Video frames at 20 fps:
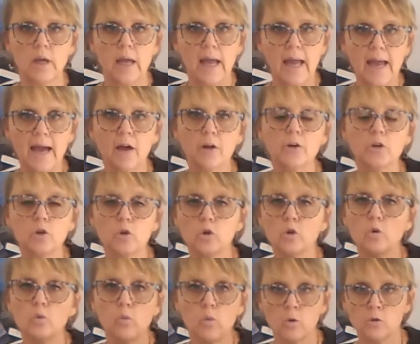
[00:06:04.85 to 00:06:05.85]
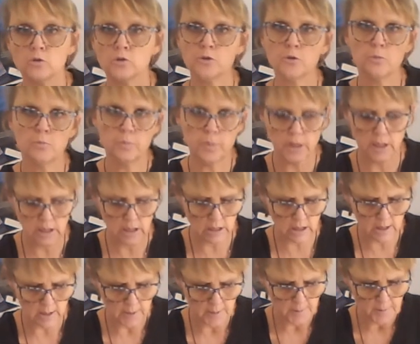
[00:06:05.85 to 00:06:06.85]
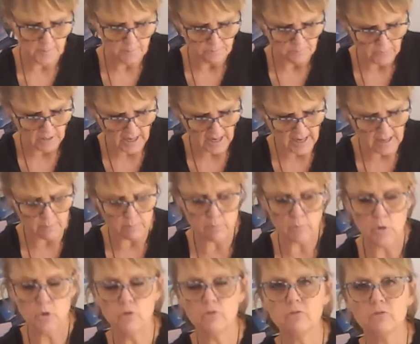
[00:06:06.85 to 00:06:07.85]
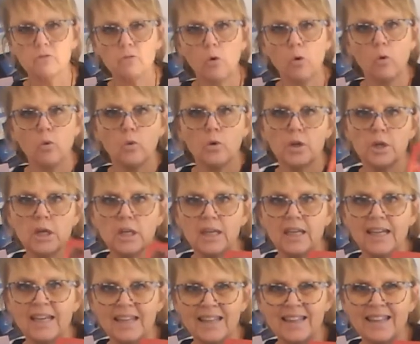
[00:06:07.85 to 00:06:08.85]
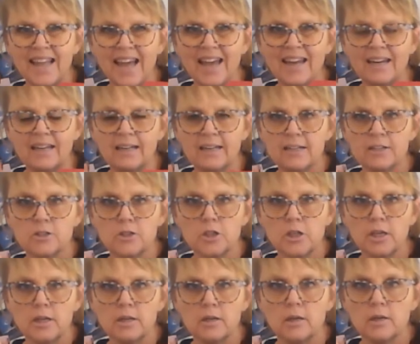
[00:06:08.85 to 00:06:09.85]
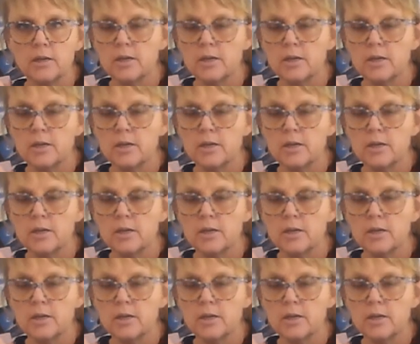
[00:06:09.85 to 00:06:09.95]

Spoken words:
How do you want to be and move forward in that energy?